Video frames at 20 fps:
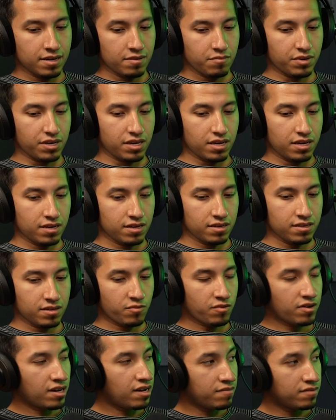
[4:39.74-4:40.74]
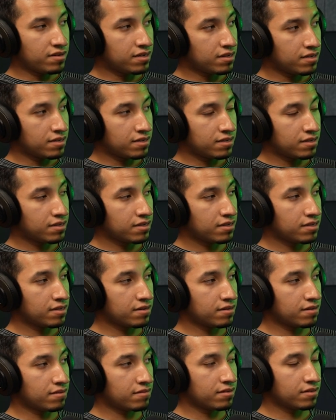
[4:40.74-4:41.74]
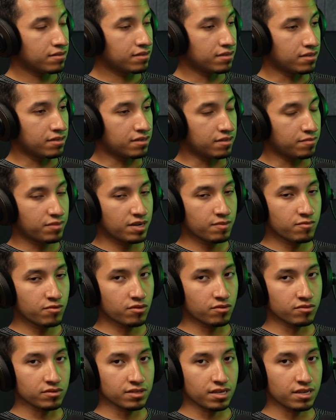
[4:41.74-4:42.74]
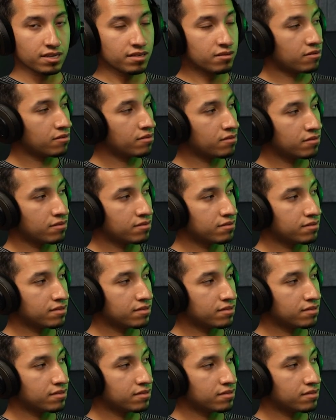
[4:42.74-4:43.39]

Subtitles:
But yeah, and then we'll have the Primo Gonzalito.